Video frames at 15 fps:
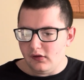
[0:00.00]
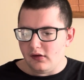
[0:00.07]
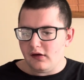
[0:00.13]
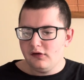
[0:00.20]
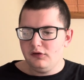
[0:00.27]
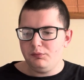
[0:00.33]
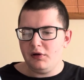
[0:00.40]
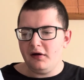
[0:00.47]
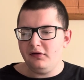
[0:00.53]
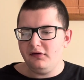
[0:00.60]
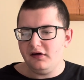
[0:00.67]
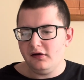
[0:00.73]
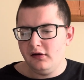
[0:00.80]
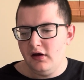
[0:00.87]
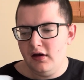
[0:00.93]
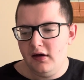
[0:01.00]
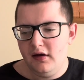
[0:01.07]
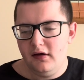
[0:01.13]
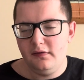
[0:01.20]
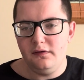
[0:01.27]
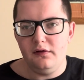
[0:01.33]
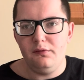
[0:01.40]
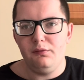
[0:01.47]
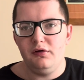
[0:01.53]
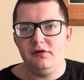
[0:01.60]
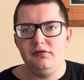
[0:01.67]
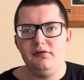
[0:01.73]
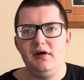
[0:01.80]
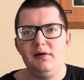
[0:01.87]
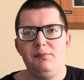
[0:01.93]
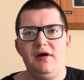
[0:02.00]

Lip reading: it was probably like the worst like